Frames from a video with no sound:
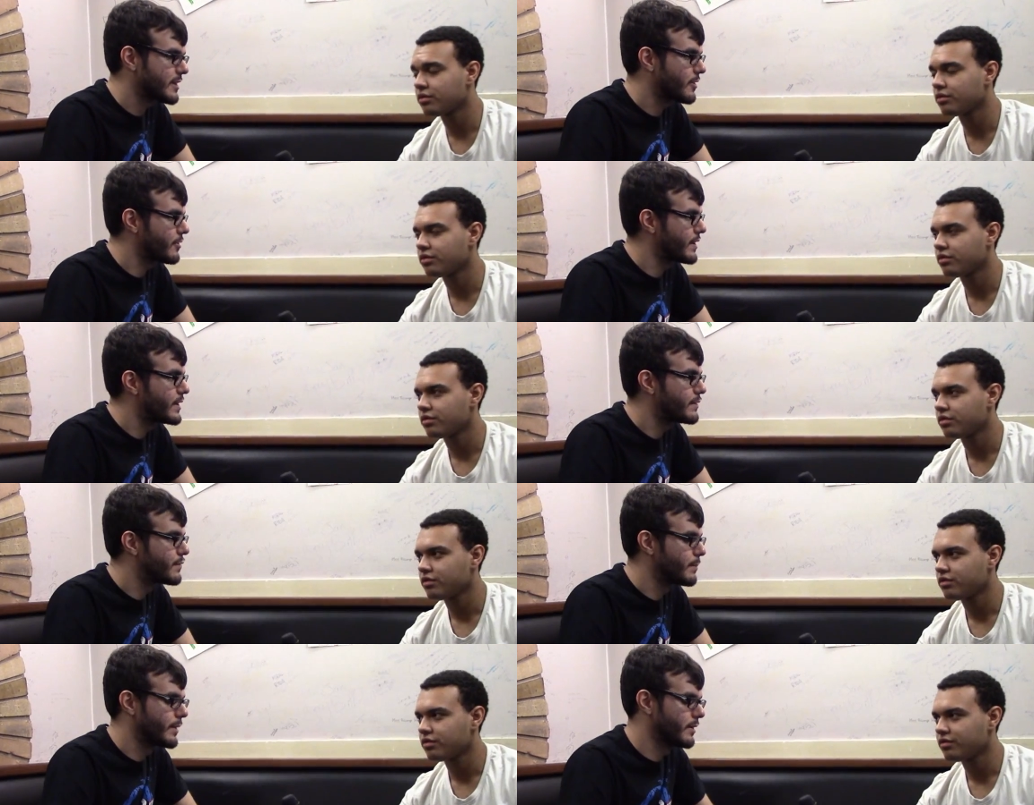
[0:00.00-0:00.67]
Speaker 1: that
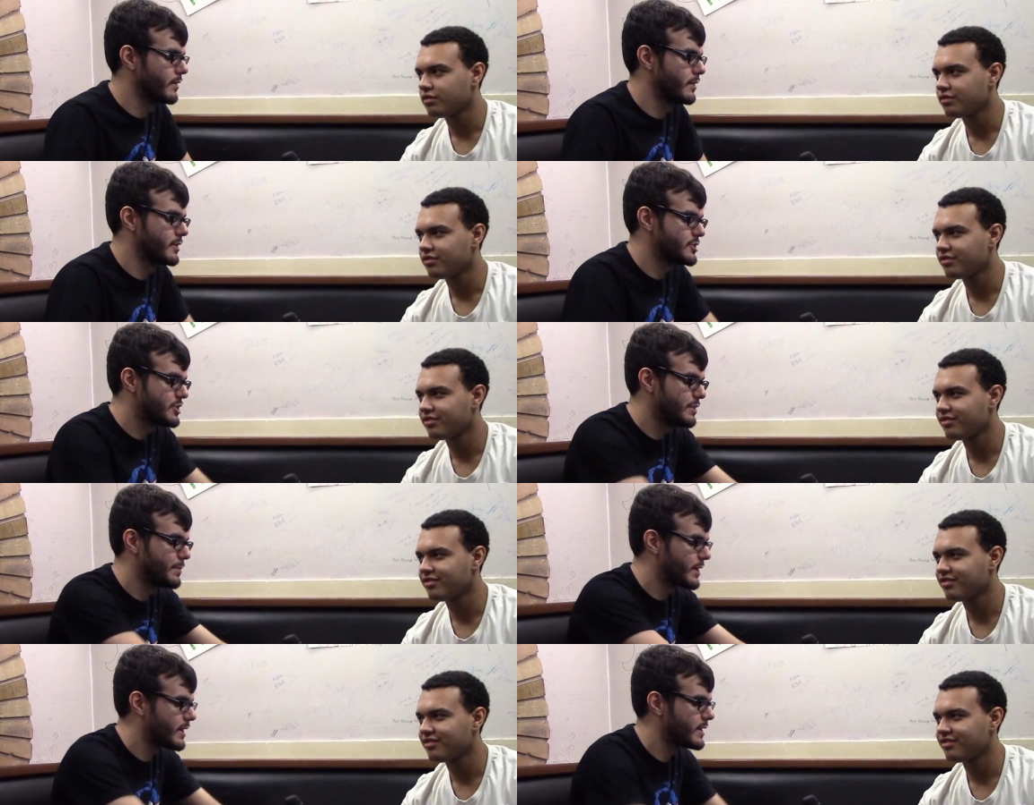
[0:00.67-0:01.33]
creative. I'm like, oh,
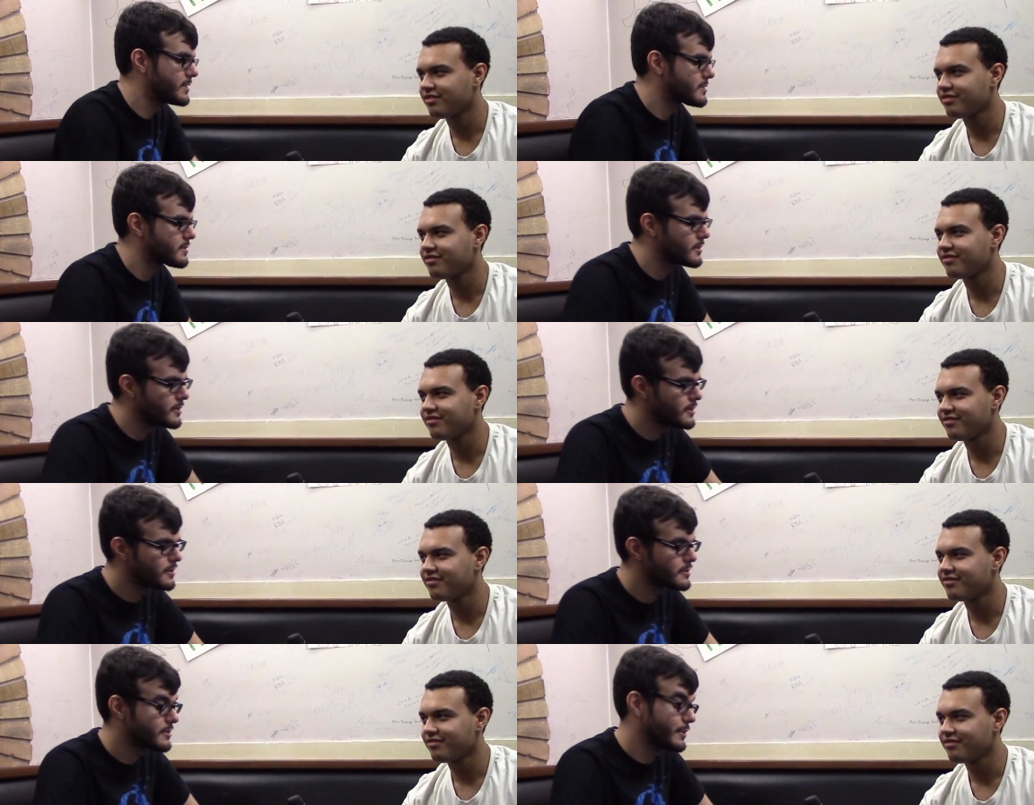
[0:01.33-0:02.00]
achievement guides.
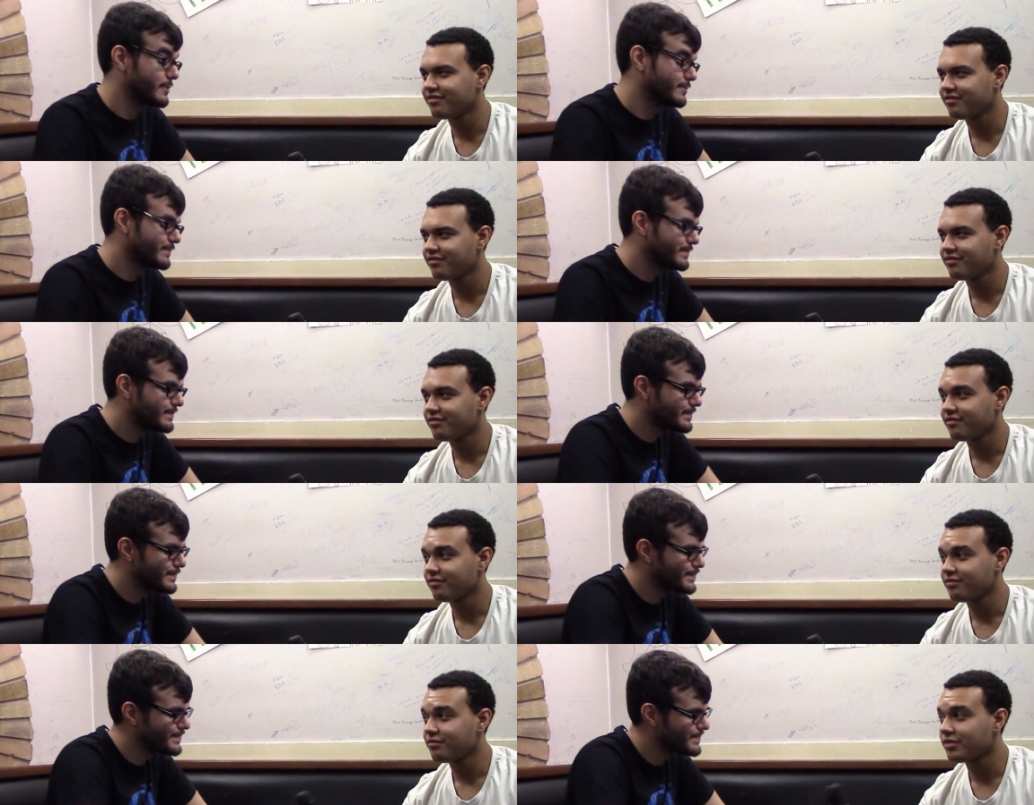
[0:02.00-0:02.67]
So.
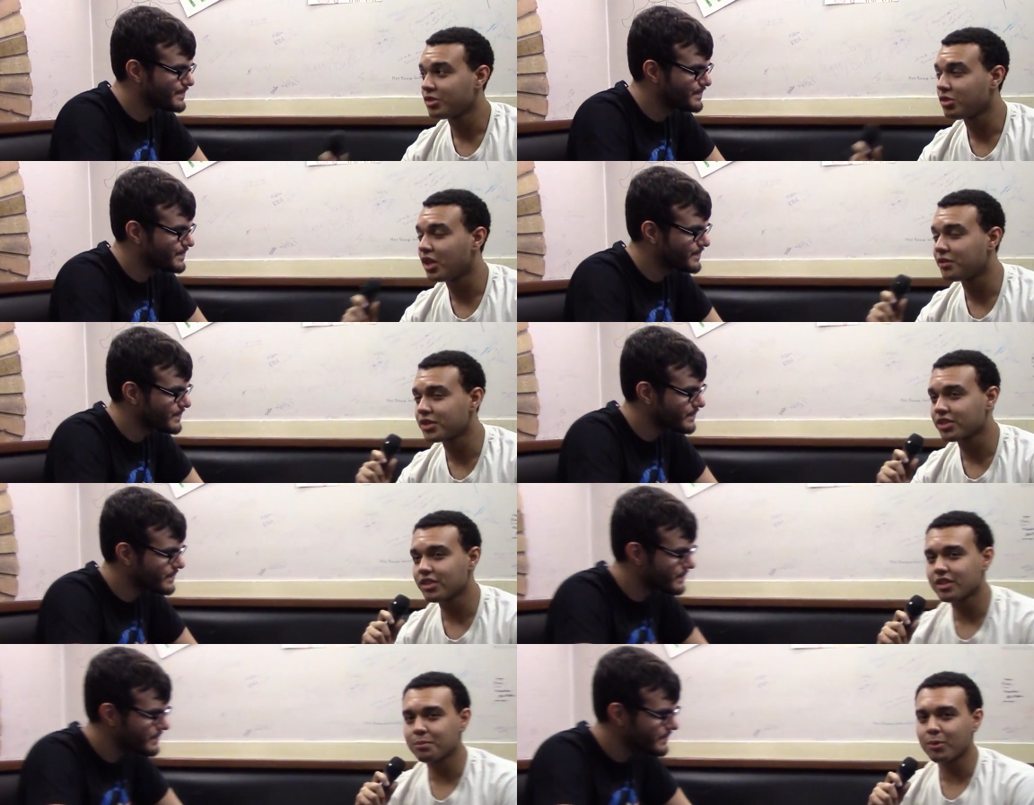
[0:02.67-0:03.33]
Speaker 2: Well, I'm
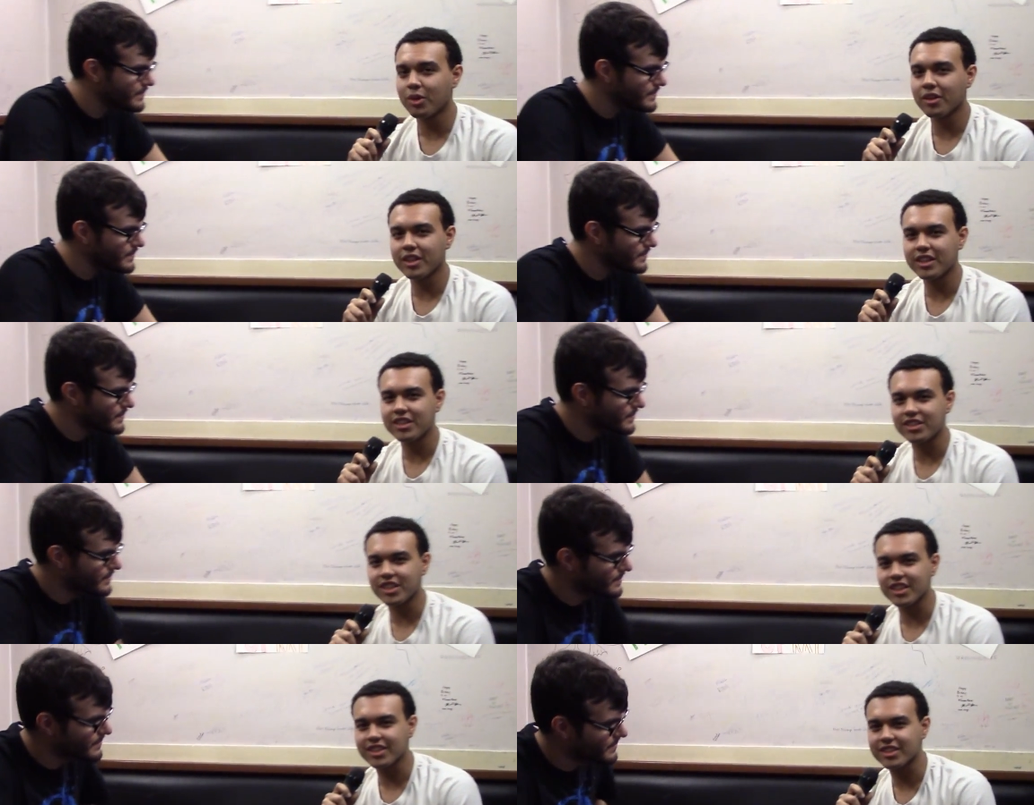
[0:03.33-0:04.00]
sure it's more than
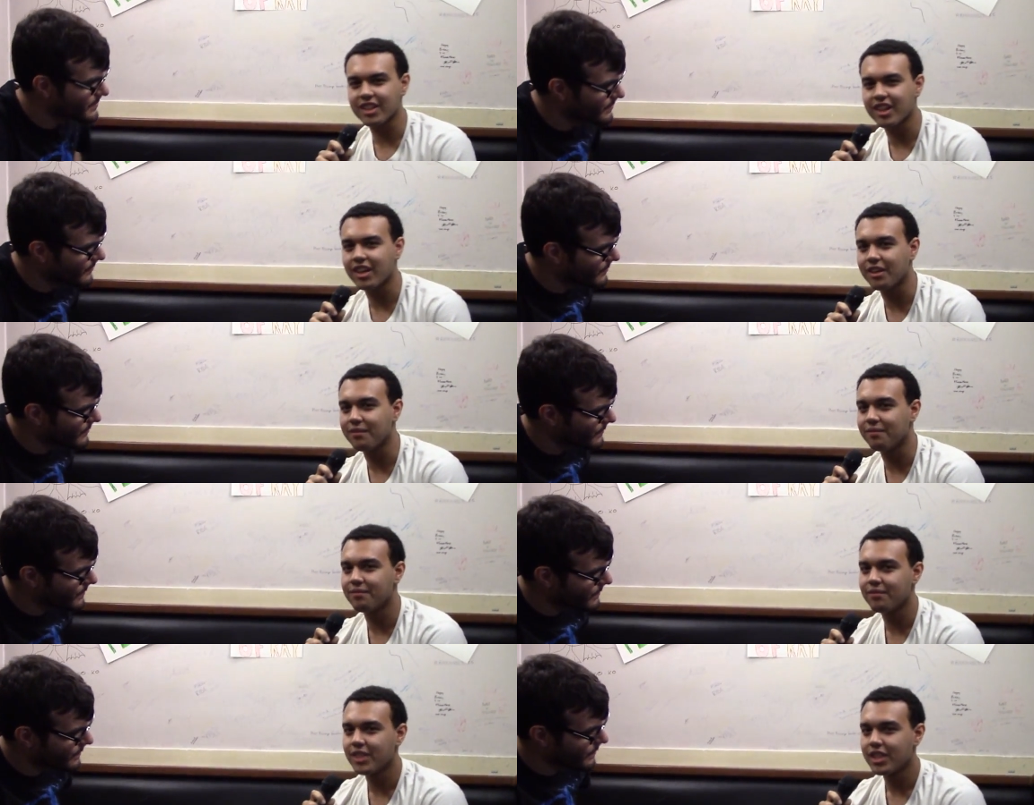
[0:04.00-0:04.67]
just um,
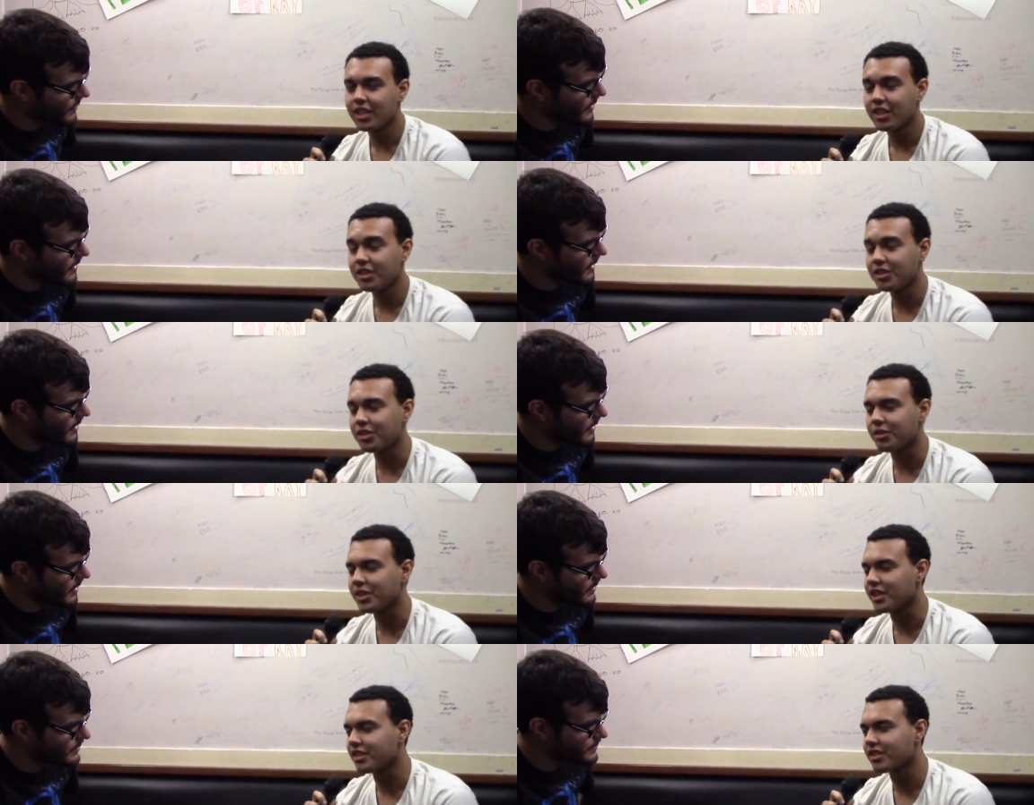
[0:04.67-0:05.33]

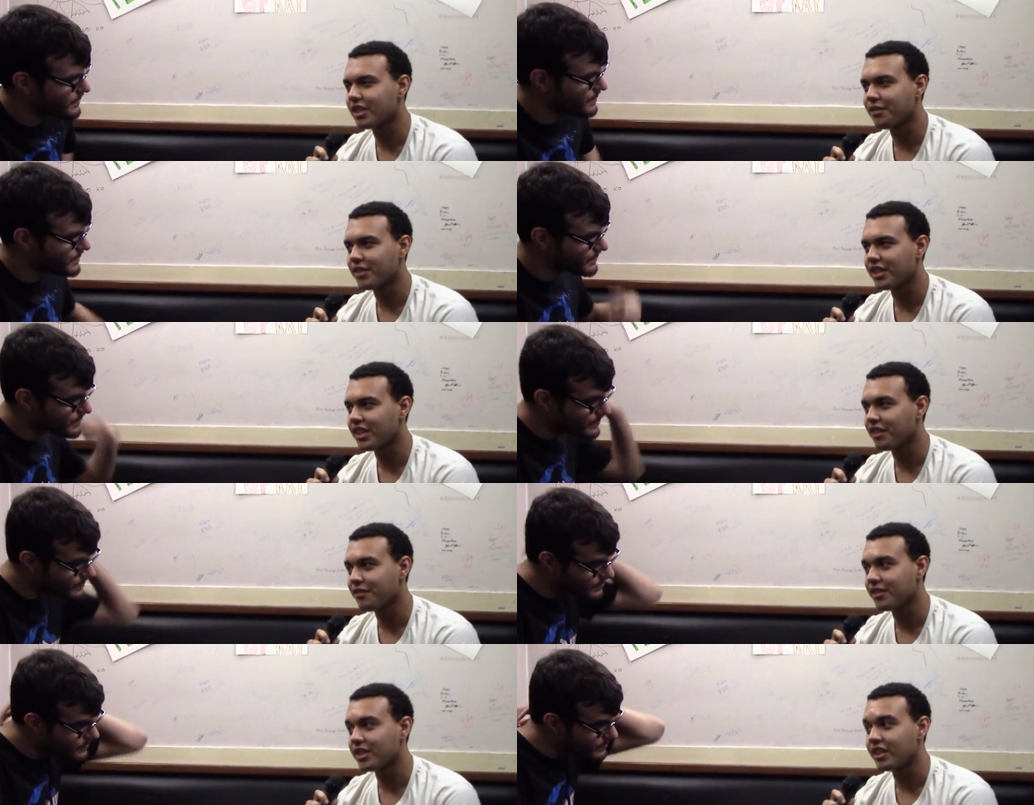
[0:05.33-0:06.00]
doing something
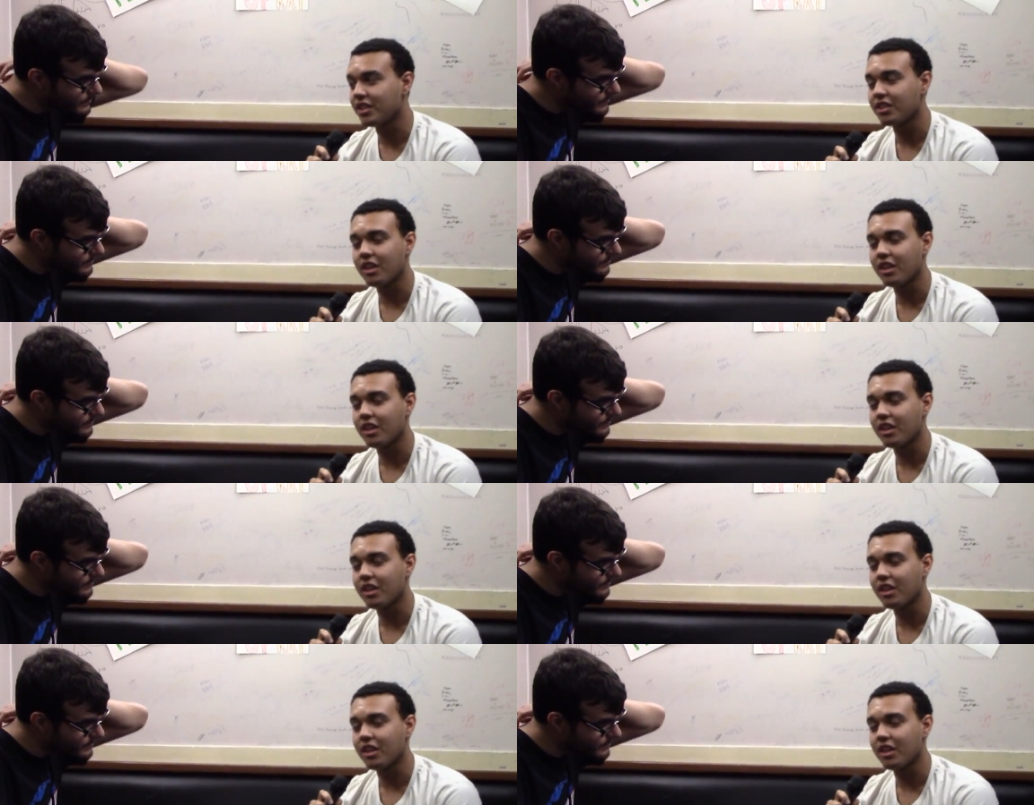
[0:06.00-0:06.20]
different. It